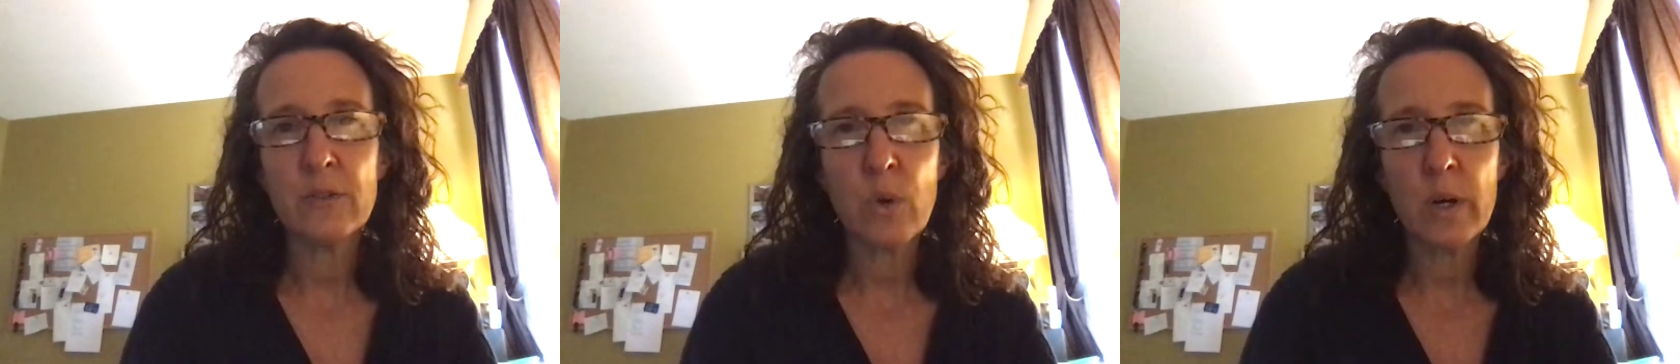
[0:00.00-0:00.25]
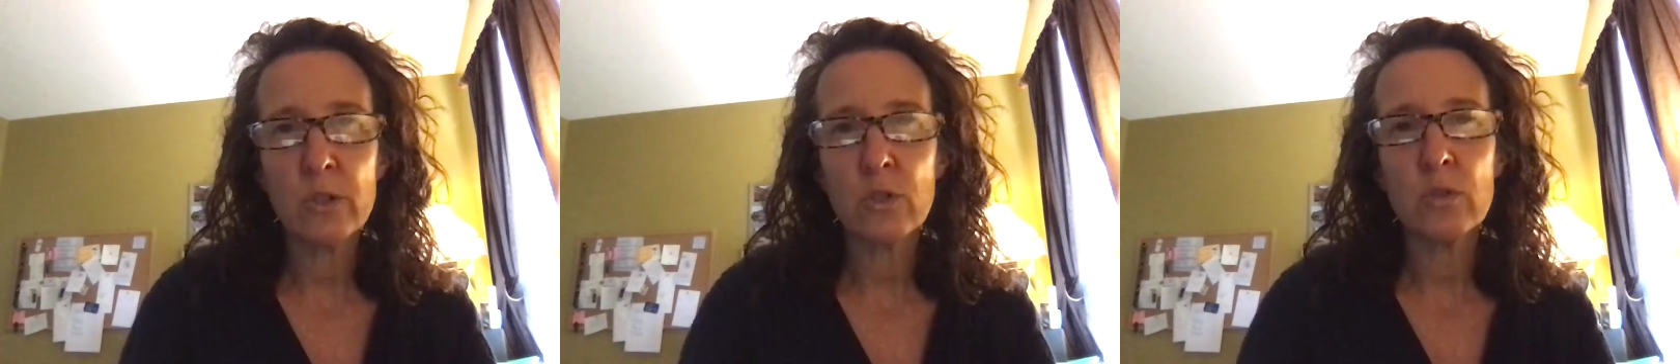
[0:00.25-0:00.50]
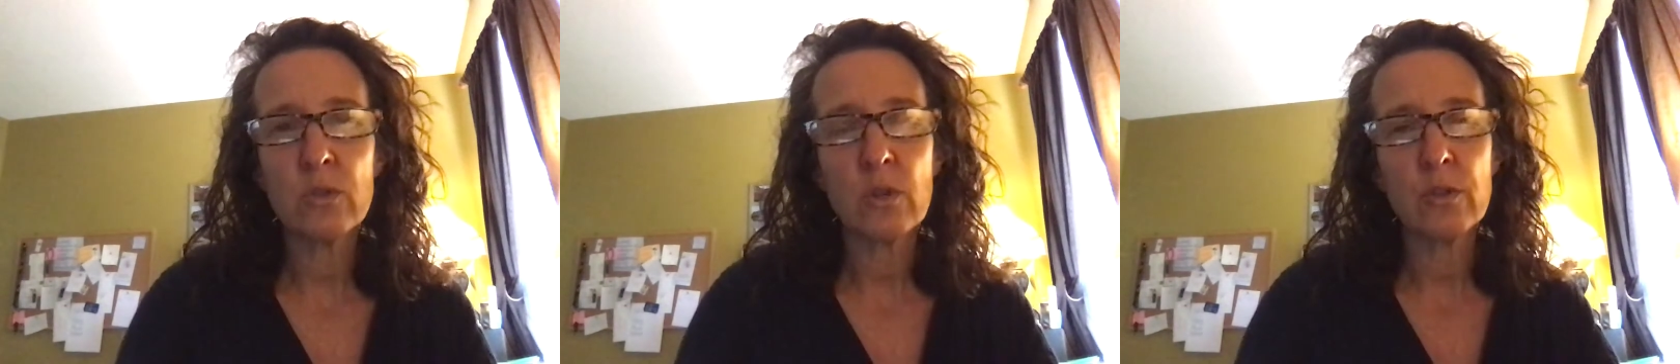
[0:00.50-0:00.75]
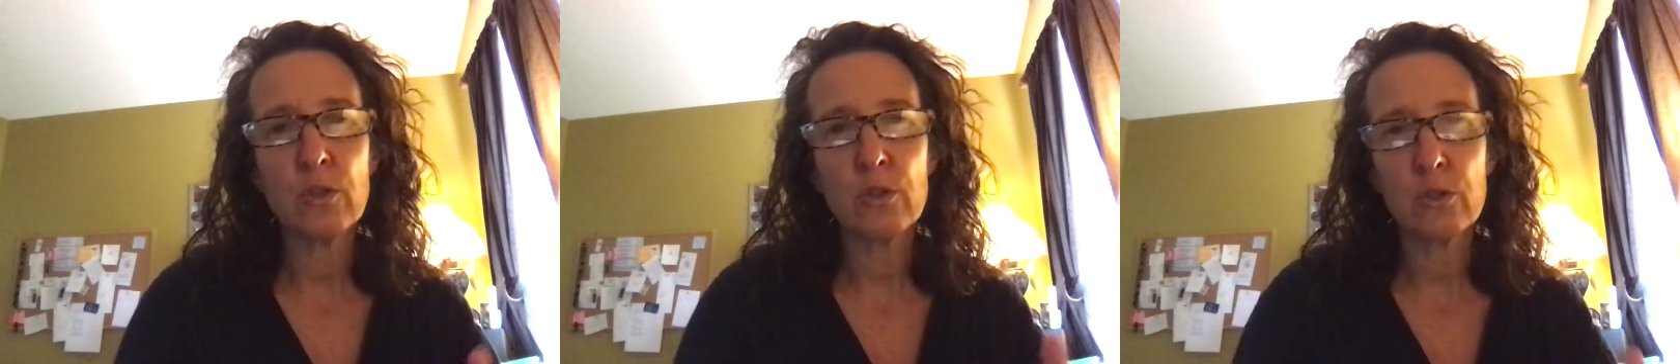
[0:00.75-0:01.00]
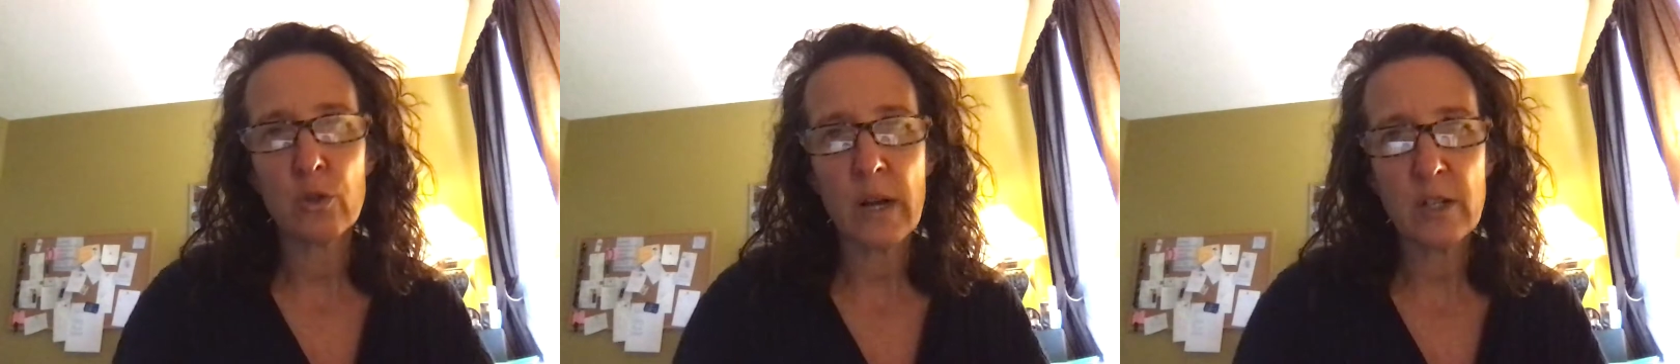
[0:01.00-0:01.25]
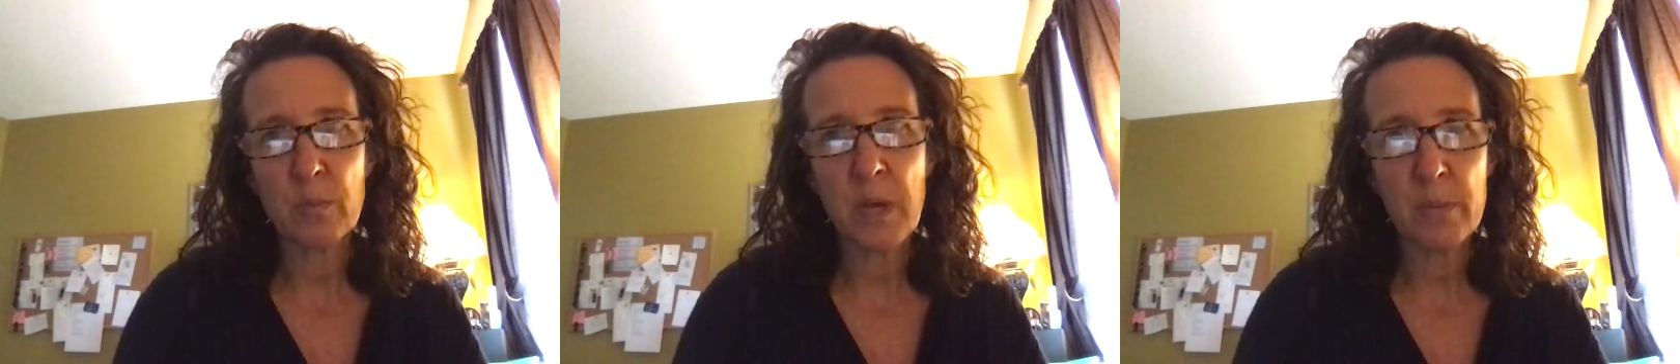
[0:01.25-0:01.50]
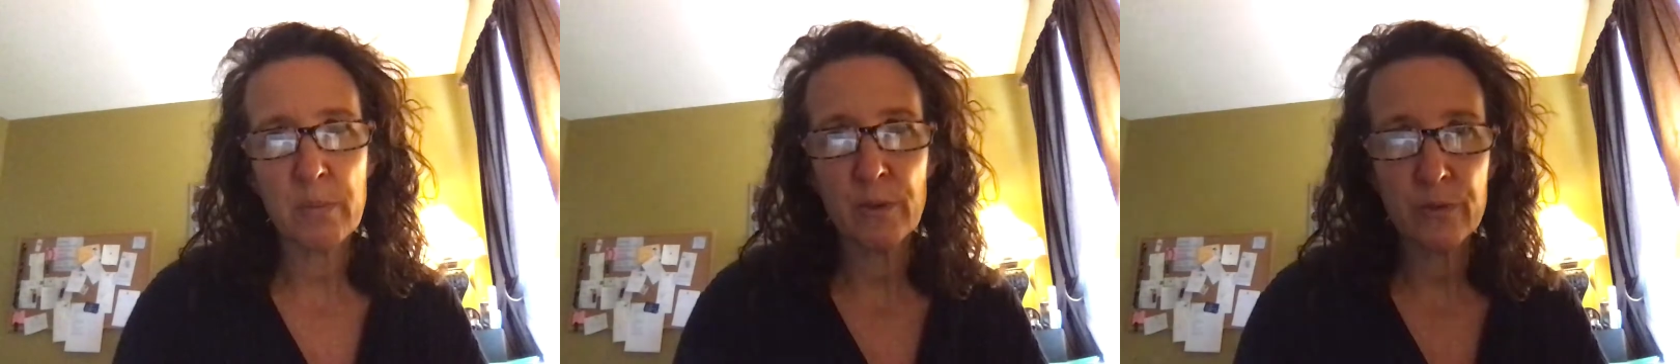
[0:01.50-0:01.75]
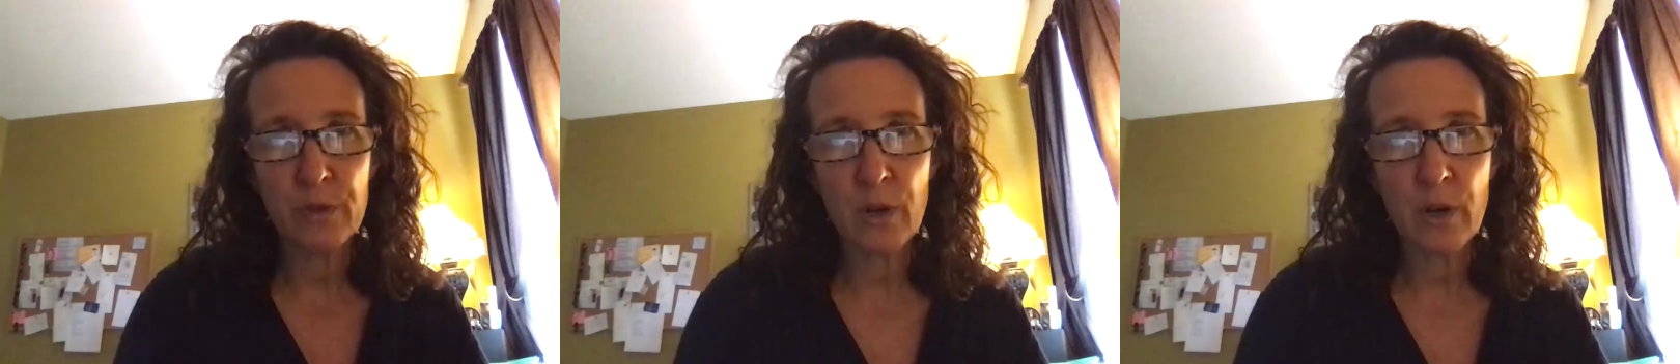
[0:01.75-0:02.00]
questions on your scratch paper
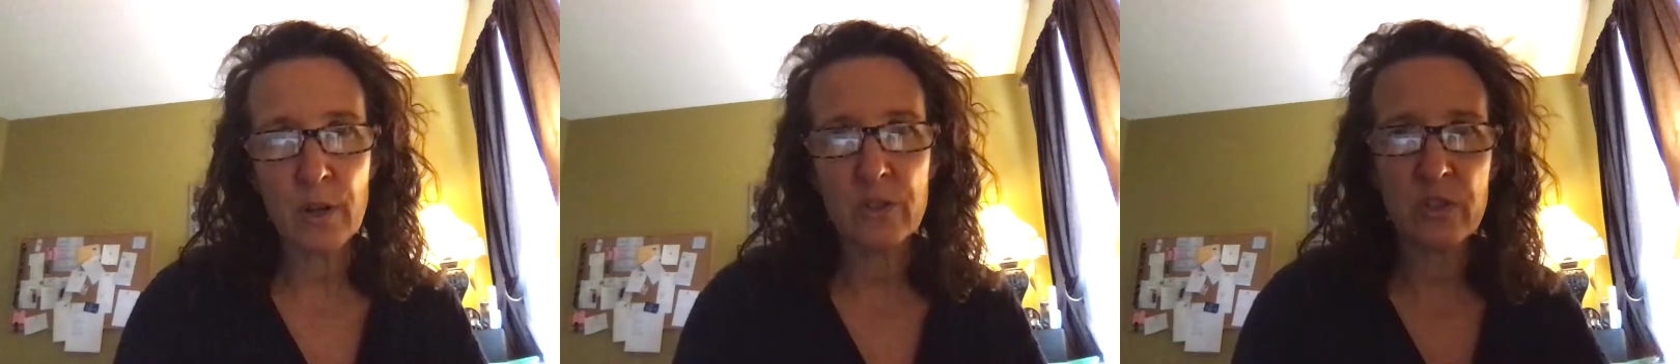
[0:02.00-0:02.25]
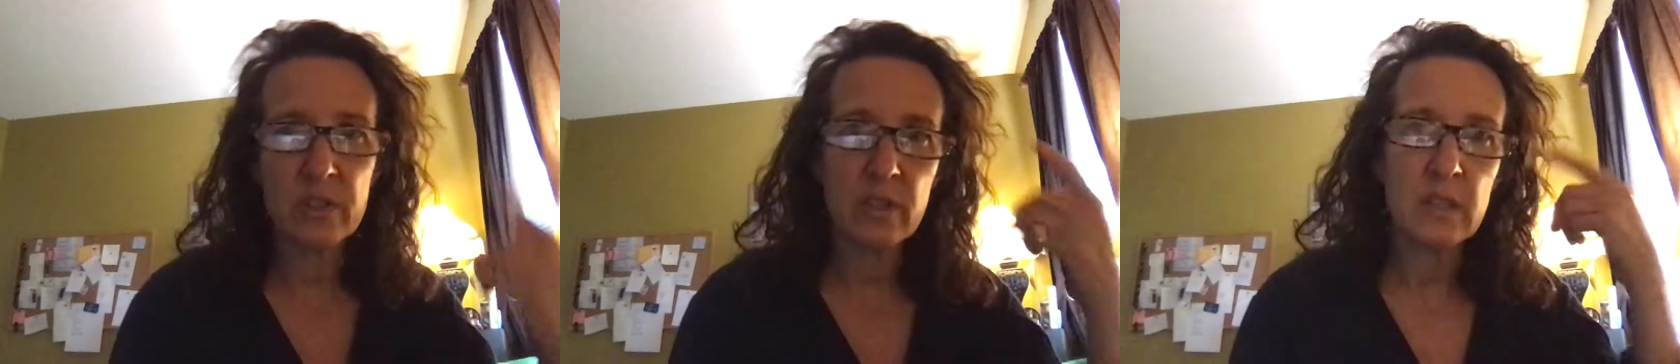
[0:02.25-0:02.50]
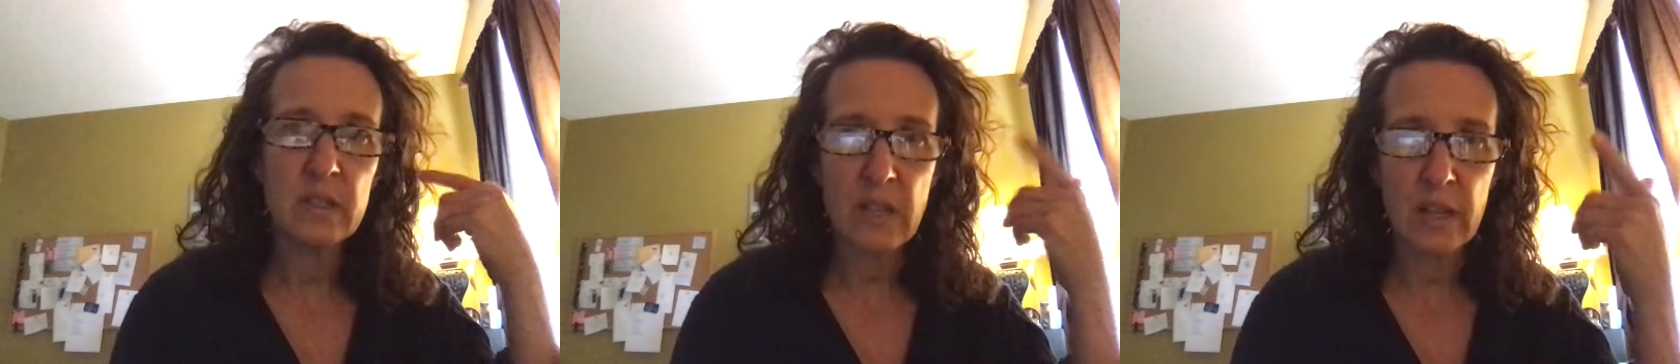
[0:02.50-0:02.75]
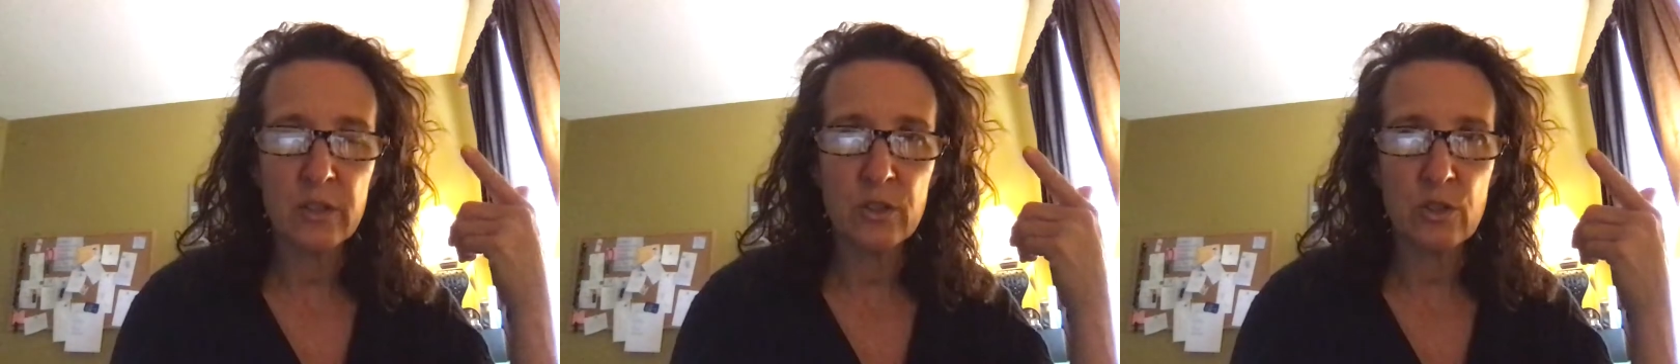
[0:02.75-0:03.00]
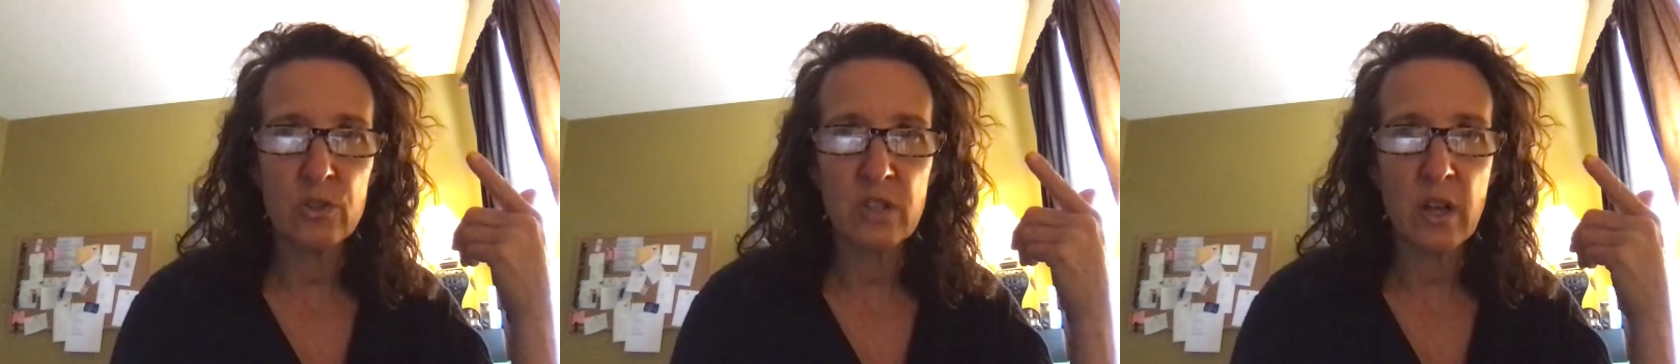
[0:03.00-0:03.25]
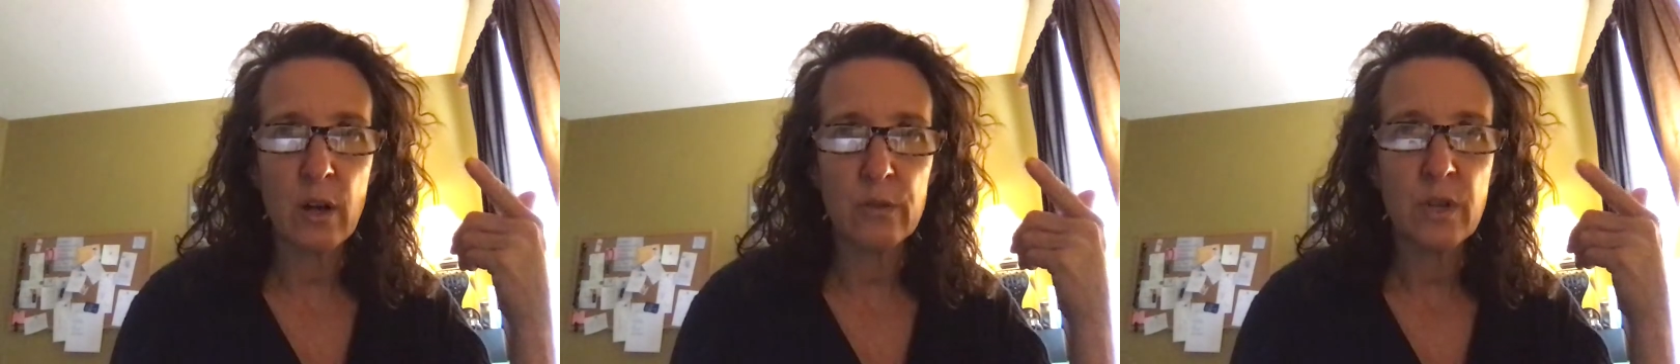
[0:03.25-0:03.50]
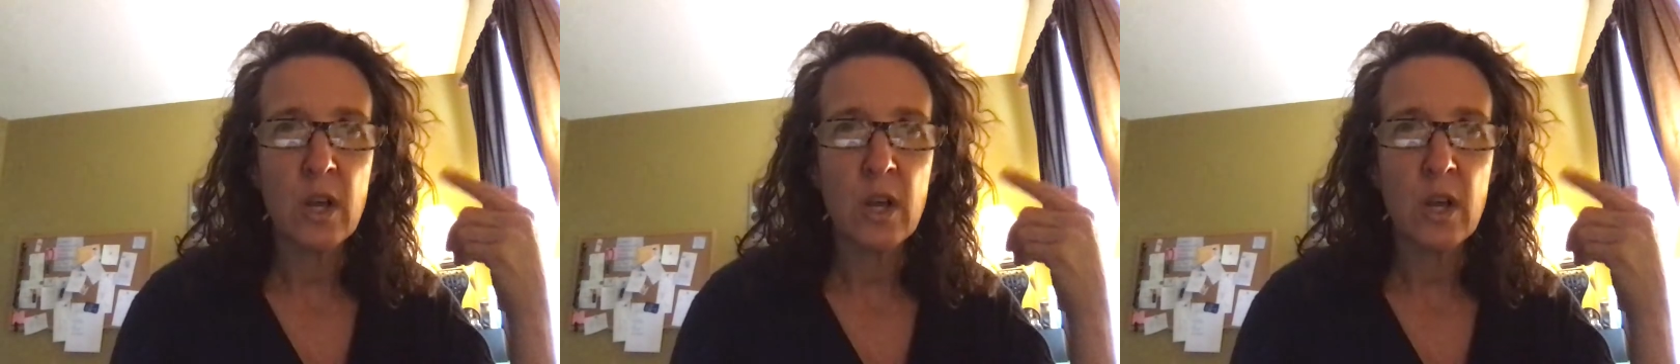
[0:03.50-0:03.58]
first, telling yourself,